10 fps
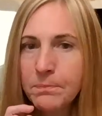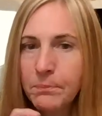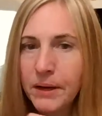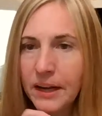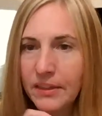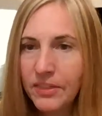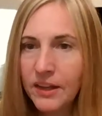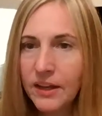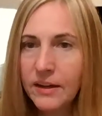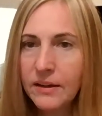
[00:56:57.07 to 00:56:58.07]
But I
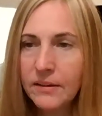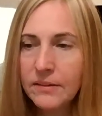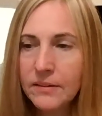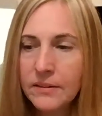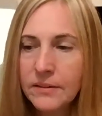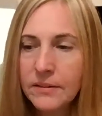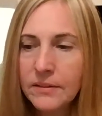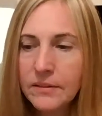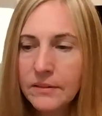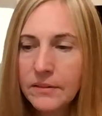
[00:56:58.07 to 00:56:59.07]
think
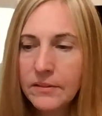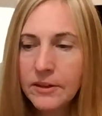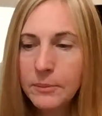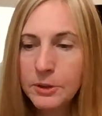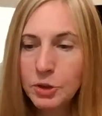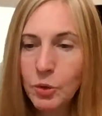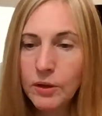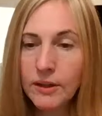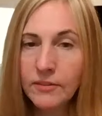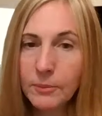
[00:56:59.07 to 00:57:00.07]
the
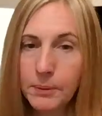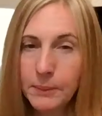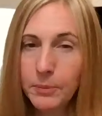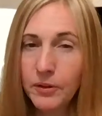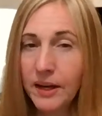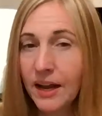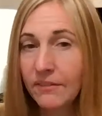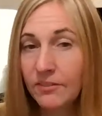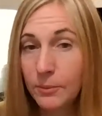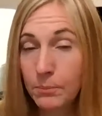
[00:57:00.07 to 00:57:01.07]
majority of the people that
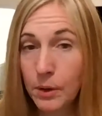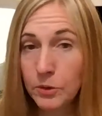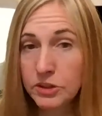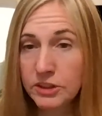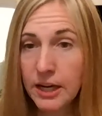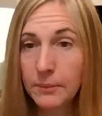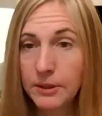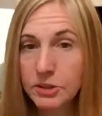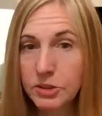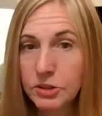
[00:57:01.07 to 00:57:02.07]
have the most
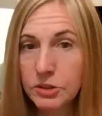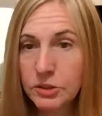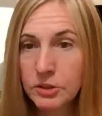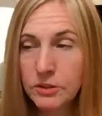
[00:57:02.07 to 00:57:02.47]
damage,